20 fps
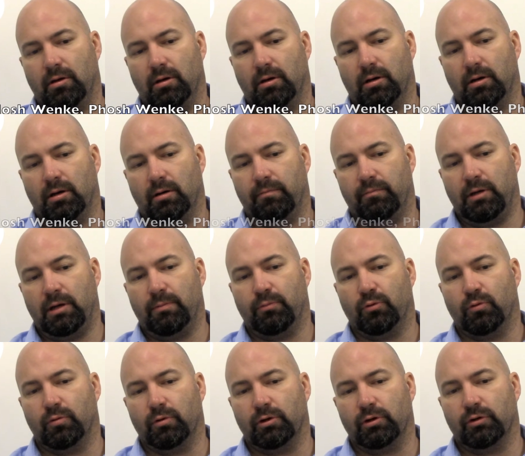uh,
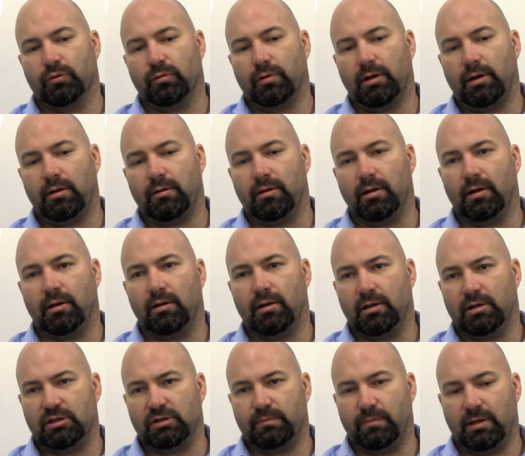people would agree that,
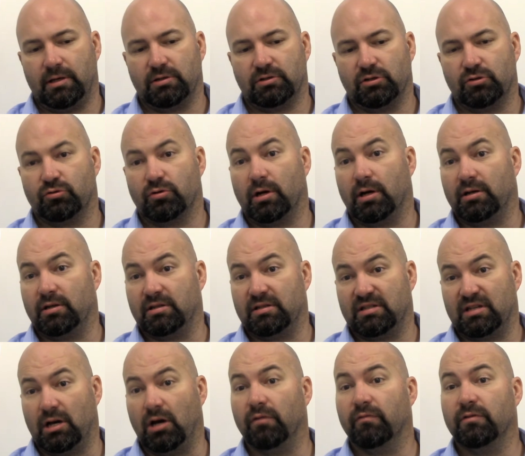that is it's best to try to
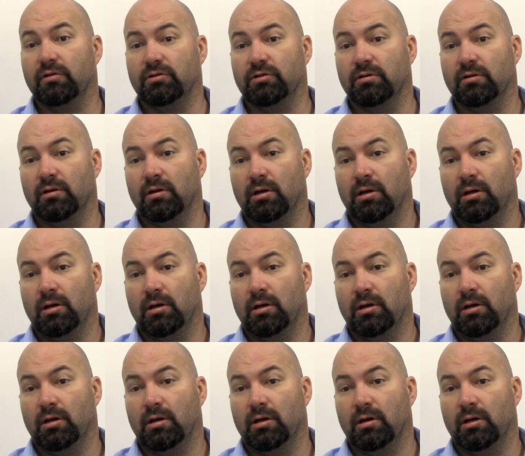salvage